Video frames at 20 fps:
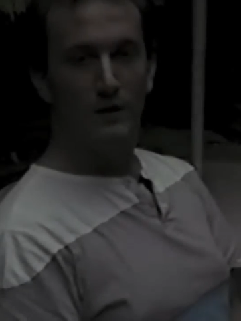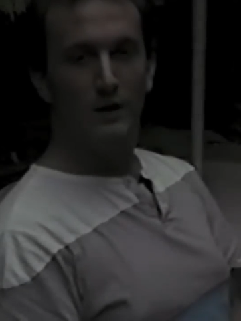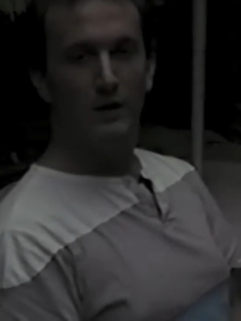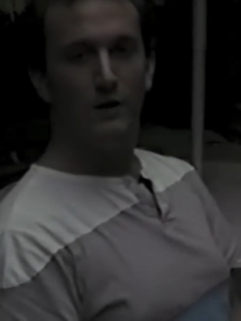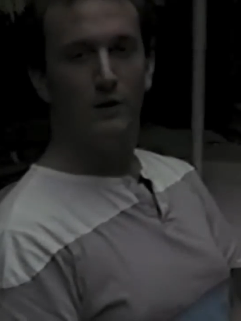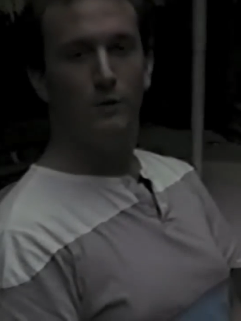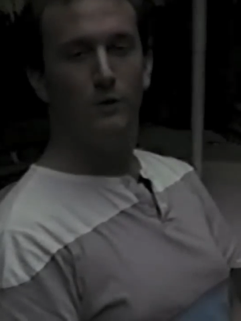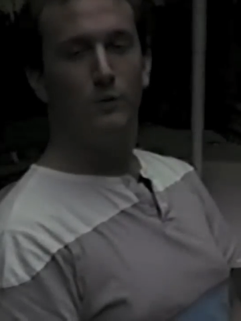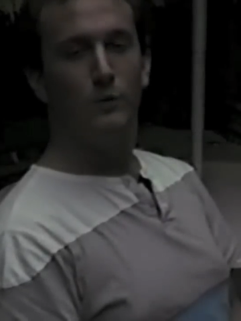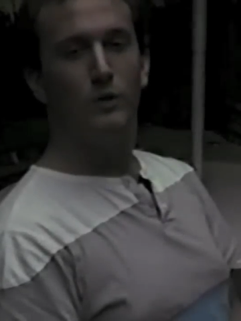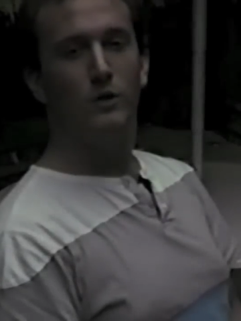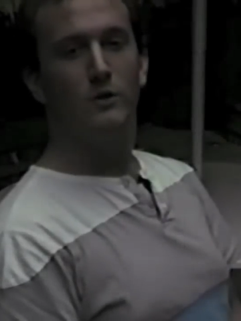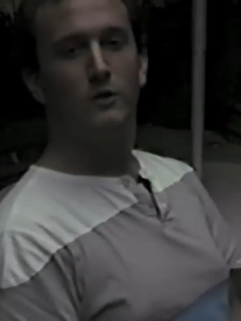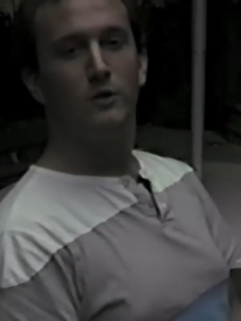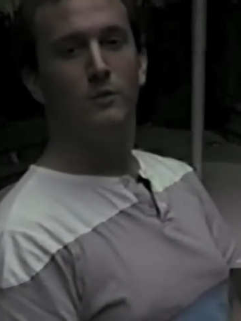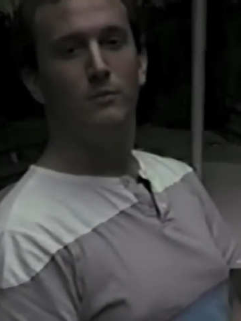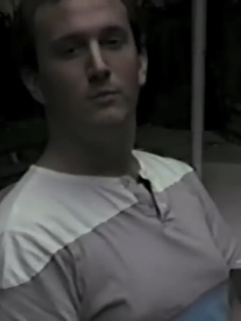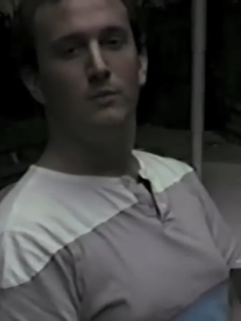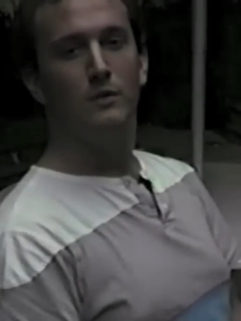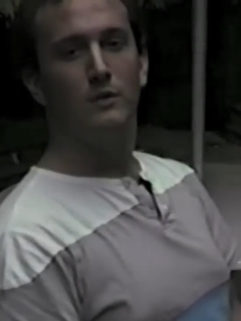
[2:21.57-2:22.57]
Hello and
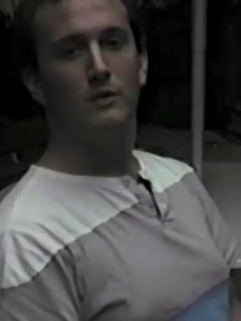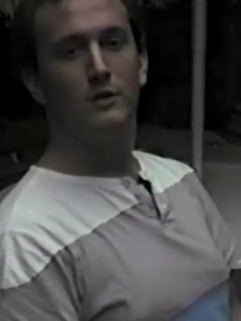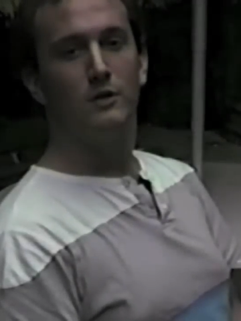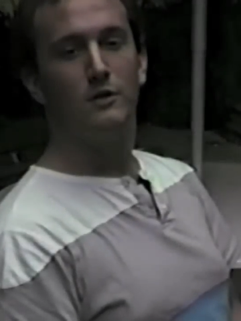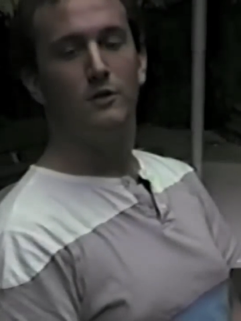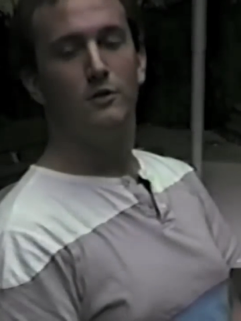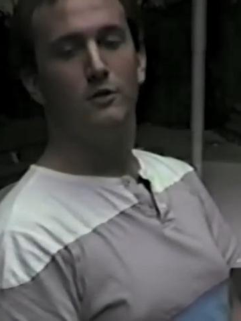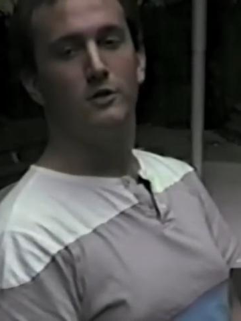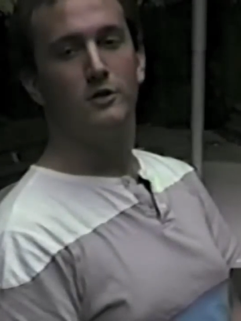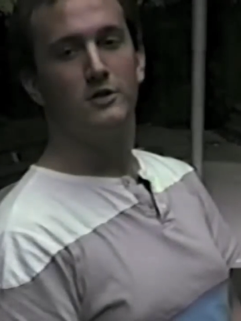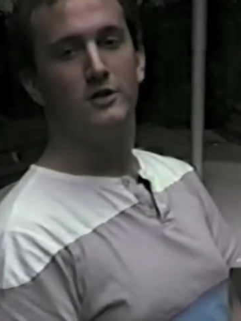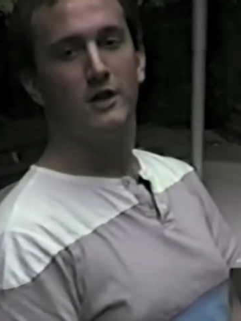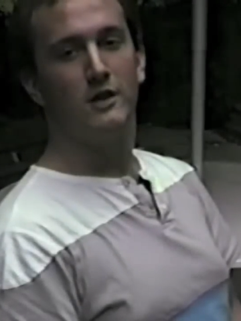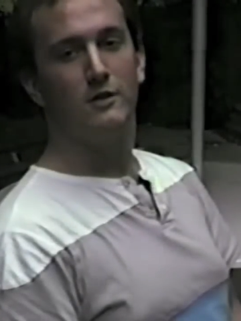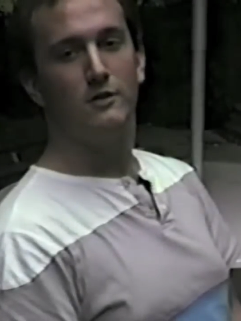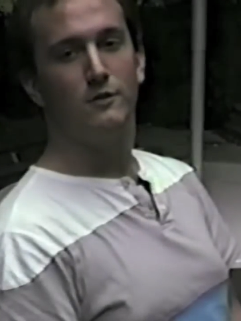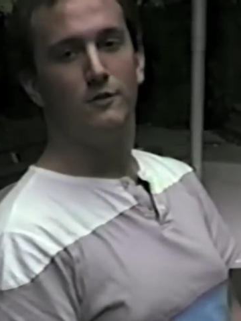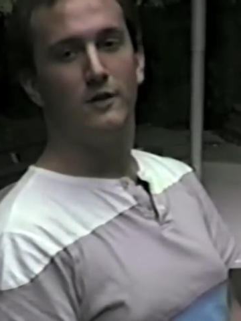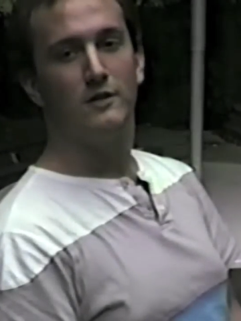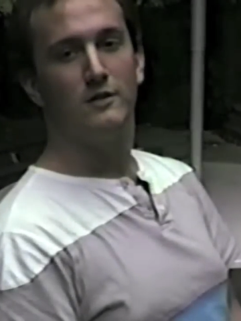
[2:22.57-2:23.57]
welcome to the Dark
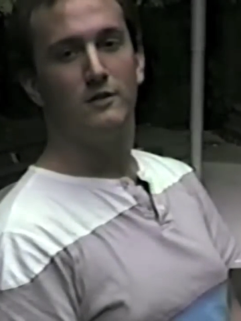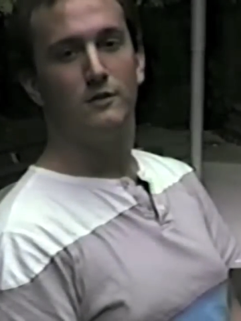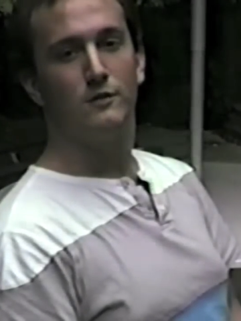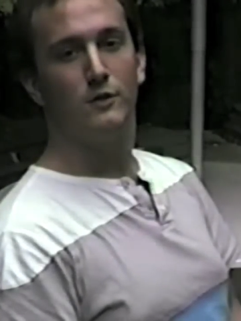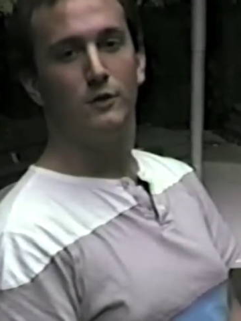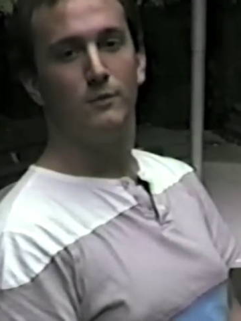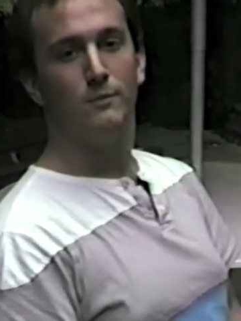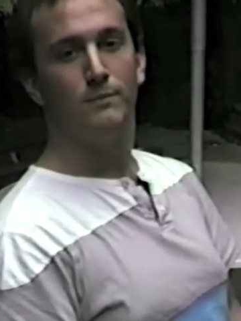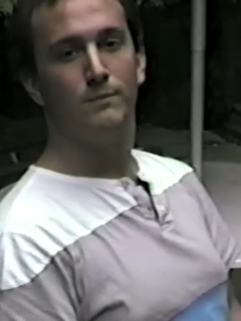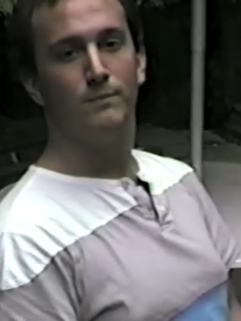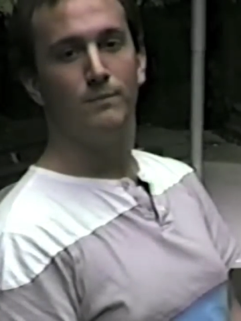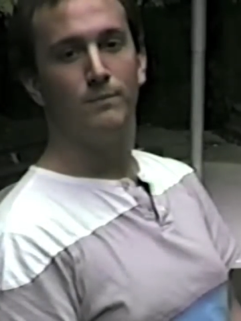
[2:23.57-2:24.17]
Shadows Festival.